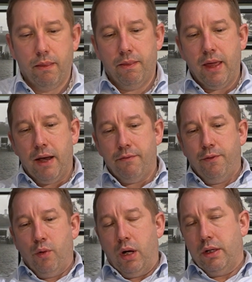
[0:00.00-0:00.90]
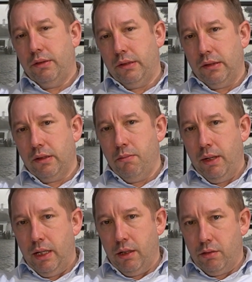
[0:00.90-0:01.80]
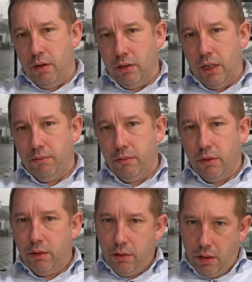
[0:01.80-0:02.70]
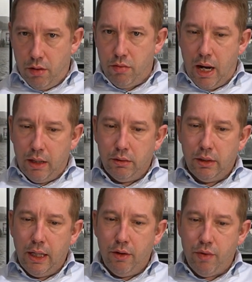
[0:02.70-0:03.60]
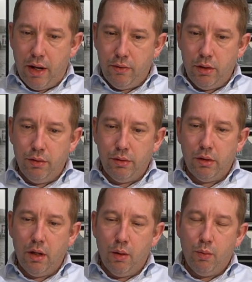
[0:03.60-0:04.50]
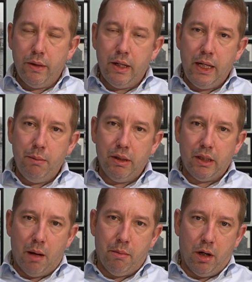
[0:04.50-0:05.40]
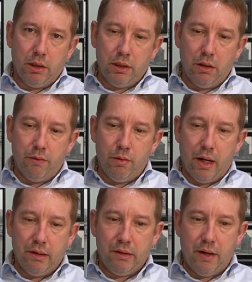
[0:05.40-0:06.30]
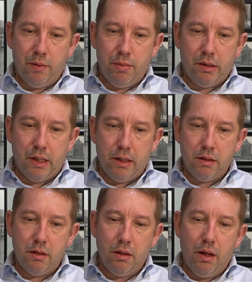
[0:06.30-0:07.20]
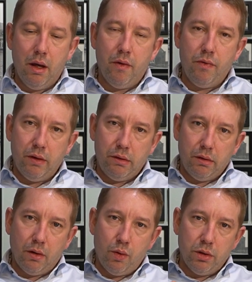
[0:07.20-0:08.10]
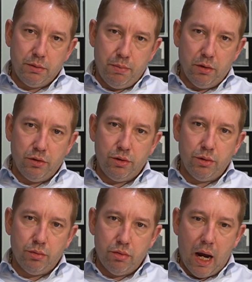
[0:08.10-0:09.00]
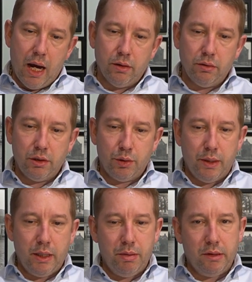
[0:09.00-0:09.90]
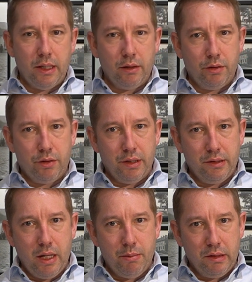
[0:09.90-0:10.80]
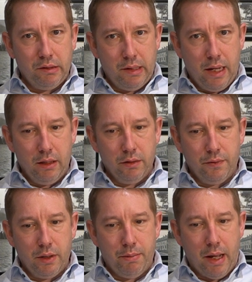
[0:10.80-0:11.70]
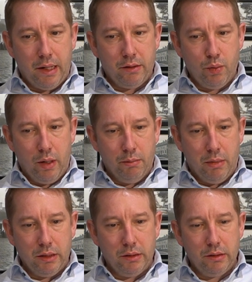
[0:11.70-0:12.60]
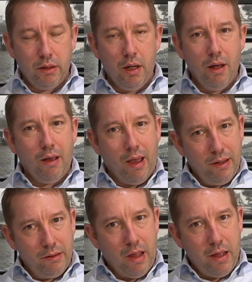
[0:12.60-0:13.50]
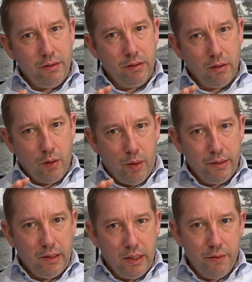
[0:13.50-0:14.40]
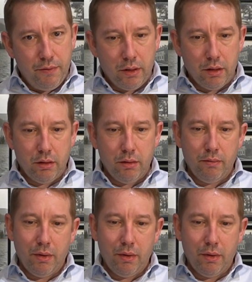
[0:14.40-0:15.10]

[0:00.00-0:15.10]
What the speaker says: They have 460 million krona around in revenues with an EBITDA margin of around 7%. This corresponds to around 20% of Transtema's sales for the past 12 months and is hence quite significant.